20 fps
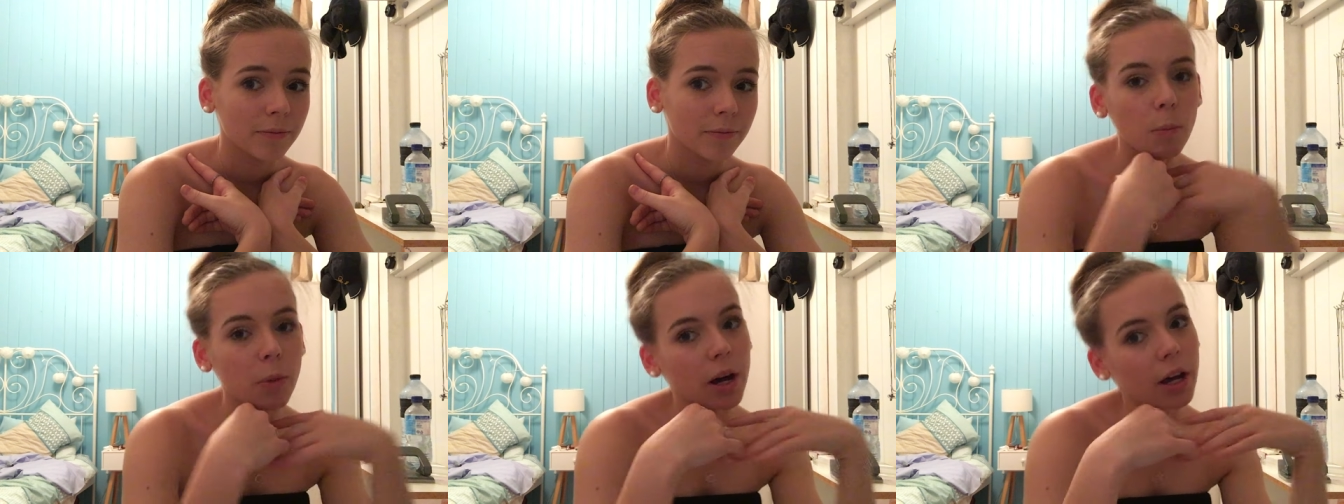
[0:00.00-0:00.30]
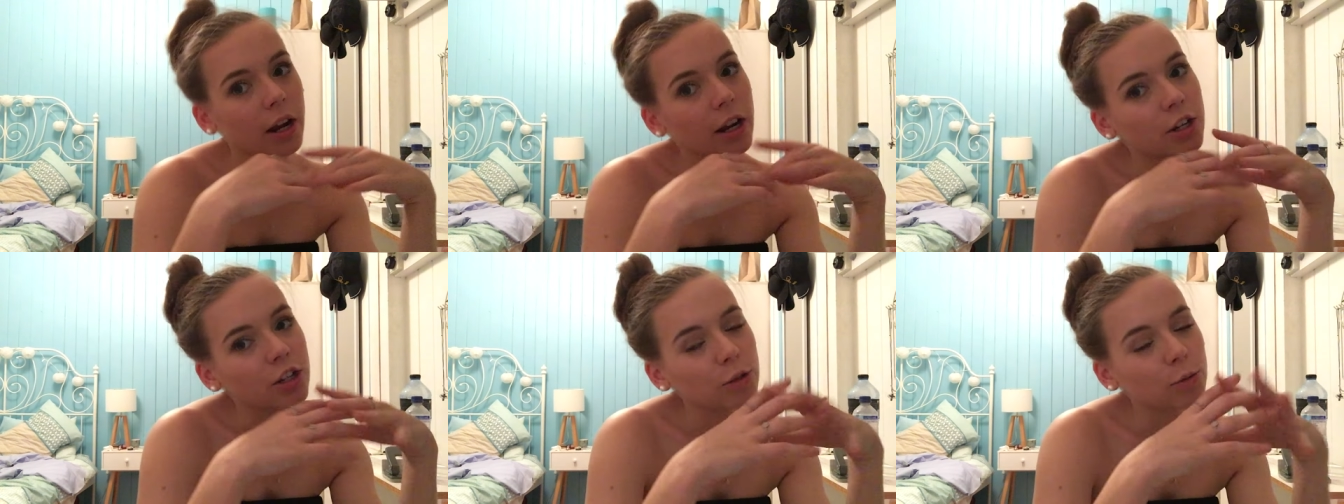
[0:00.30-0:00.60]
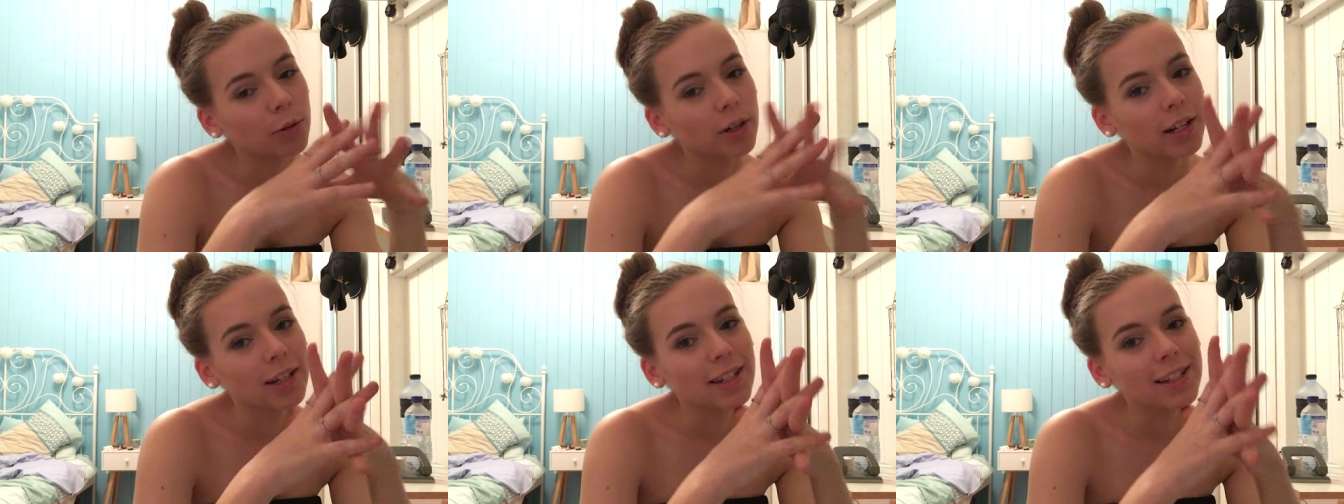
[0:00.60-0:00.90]
But I just
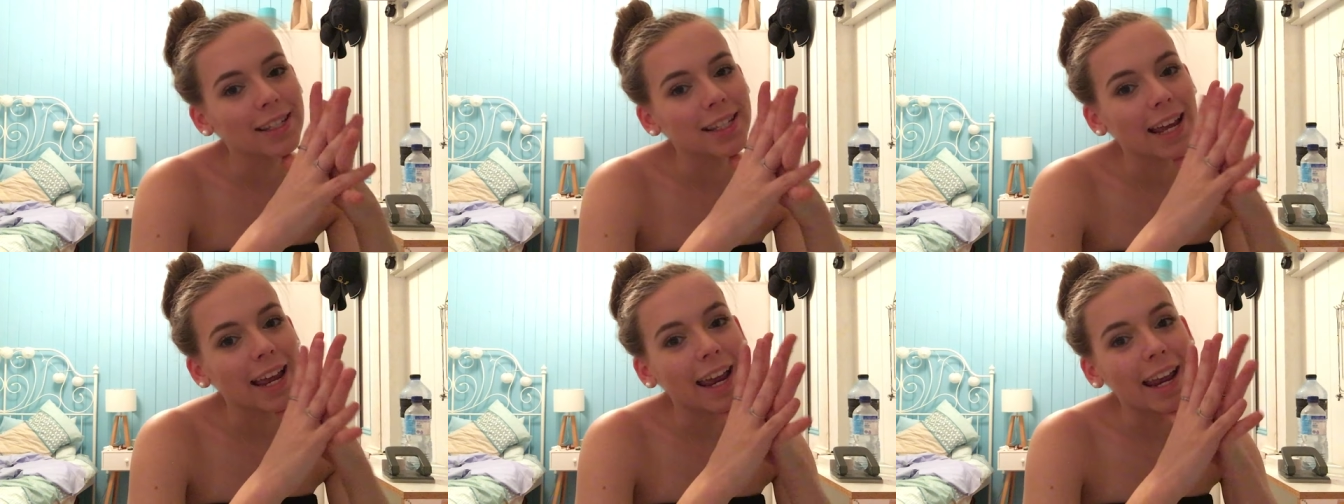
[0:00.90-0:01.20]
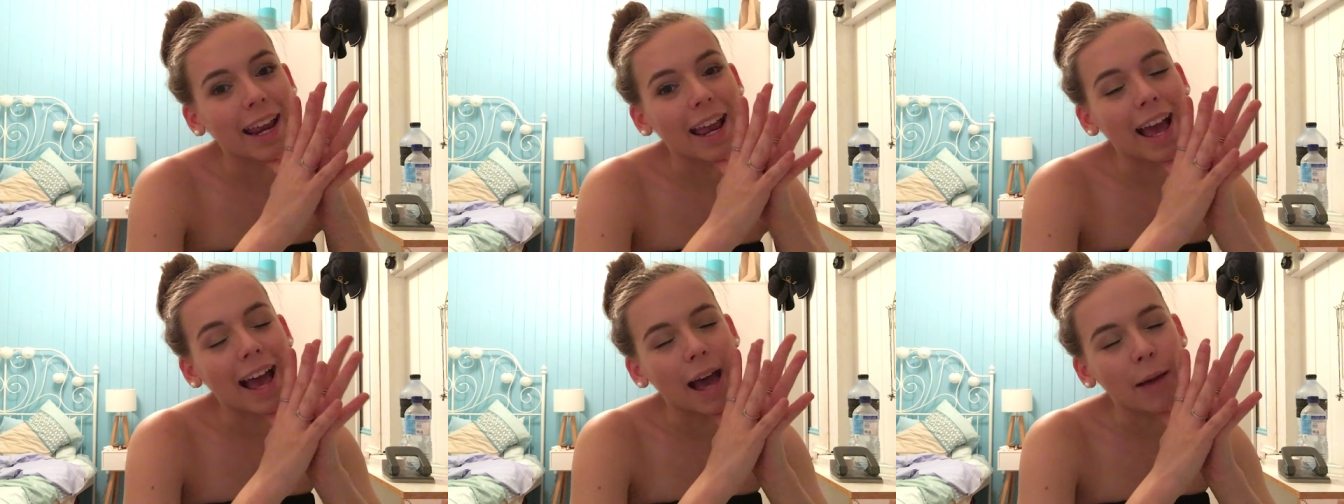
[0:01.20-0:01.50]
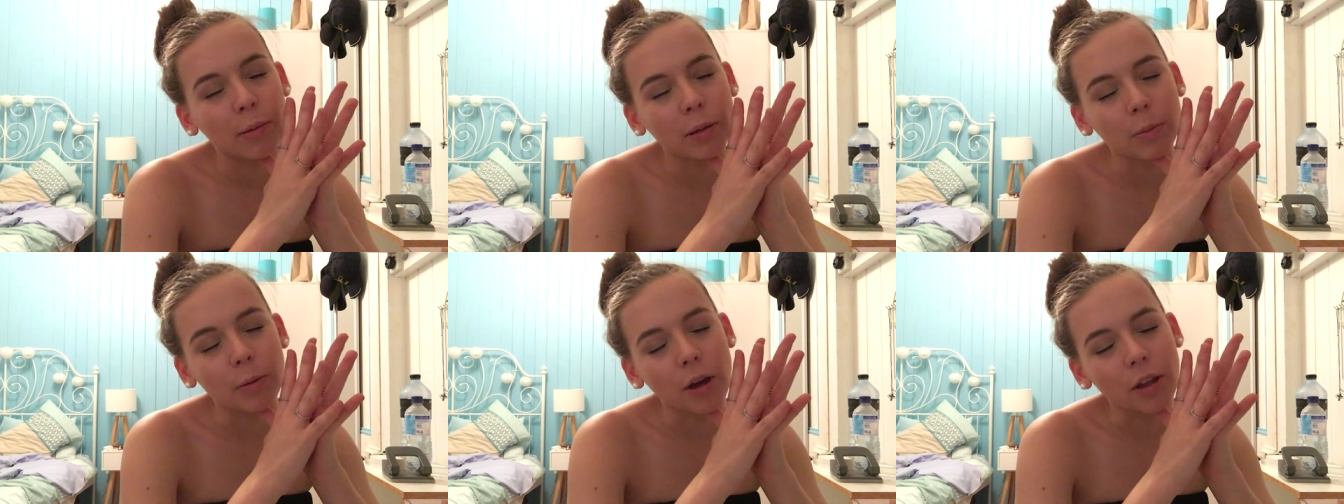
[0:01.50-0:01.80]
wanted to say
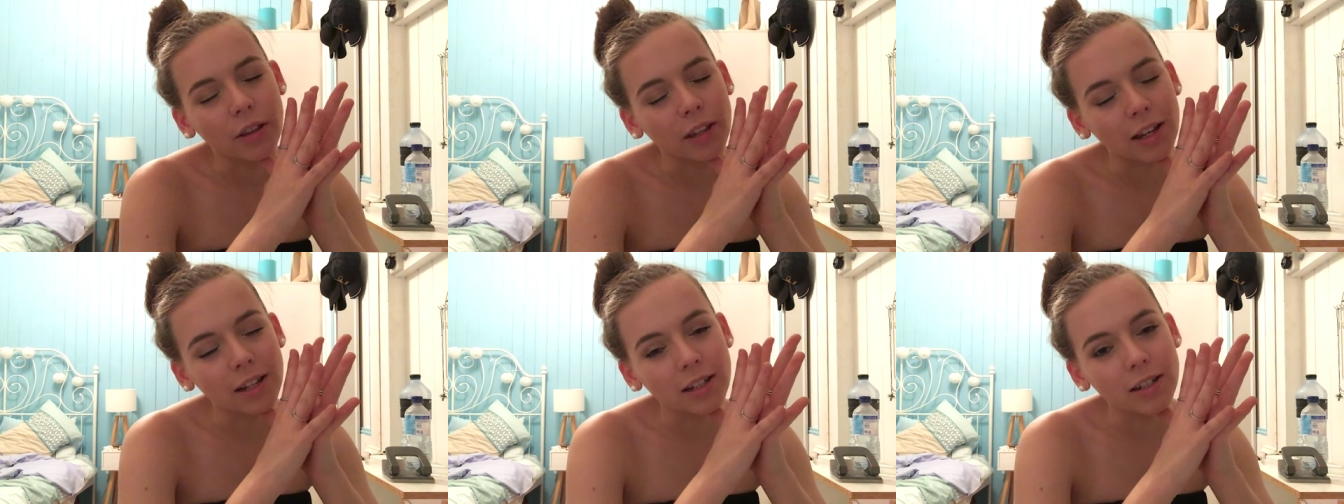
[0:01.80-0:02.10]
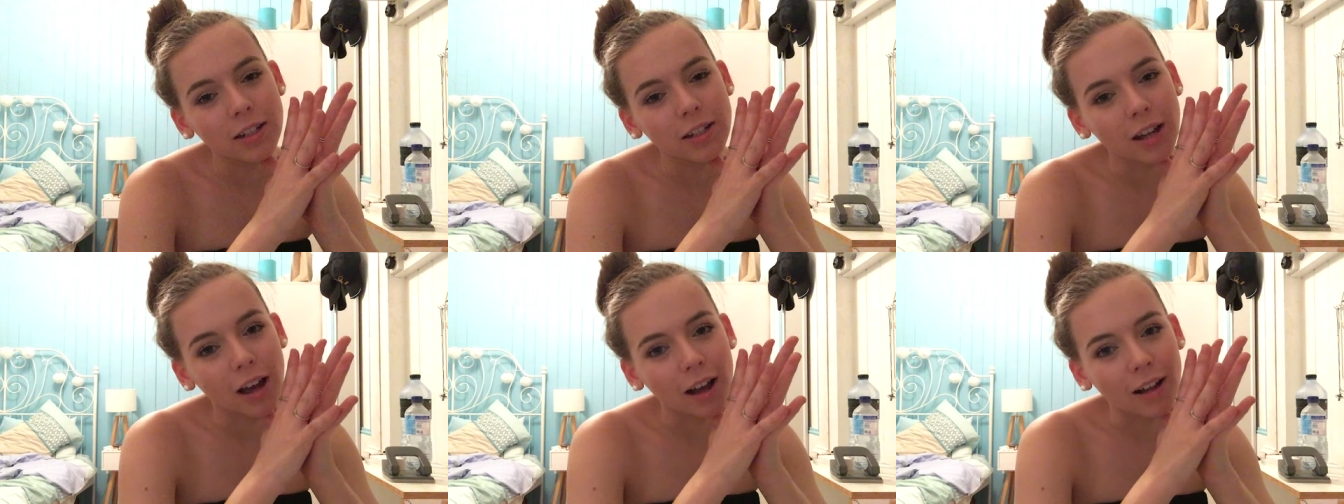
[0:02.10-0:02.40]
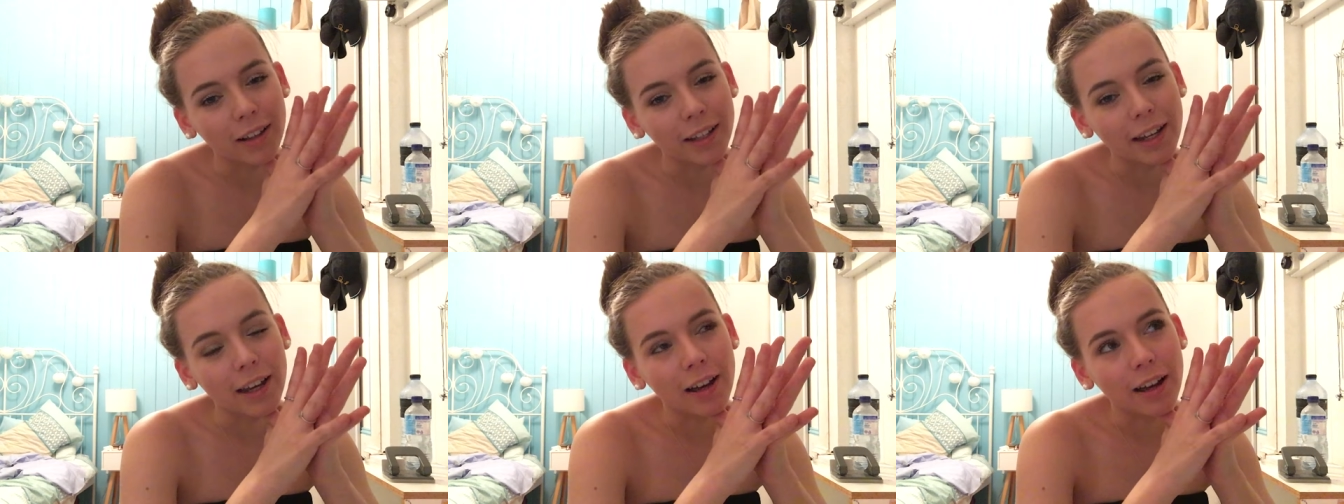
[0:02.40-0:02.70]
happy birthday to
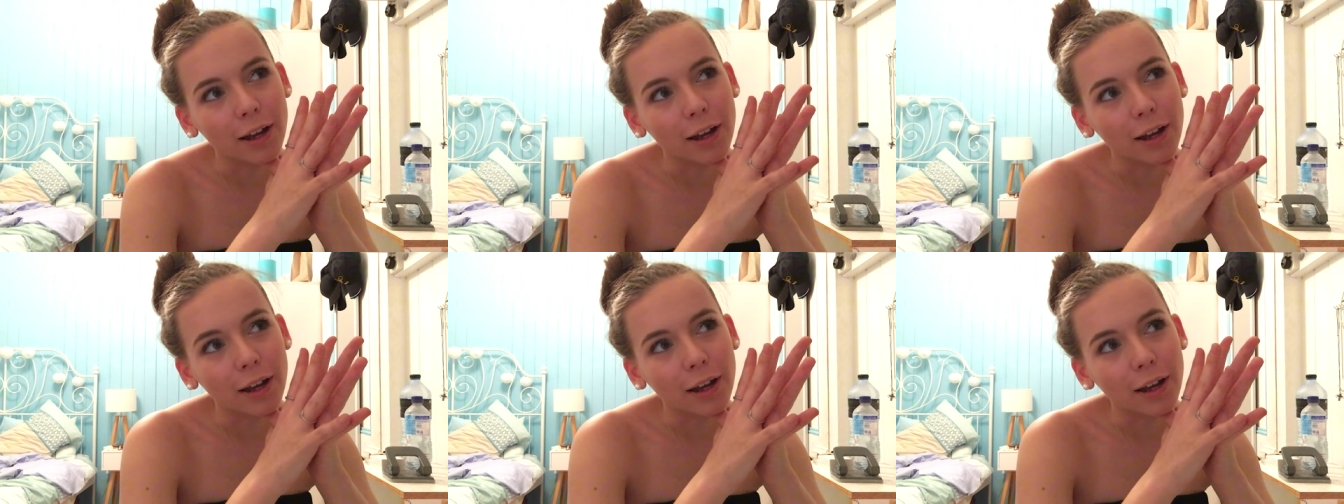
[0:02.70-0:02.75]
Talia.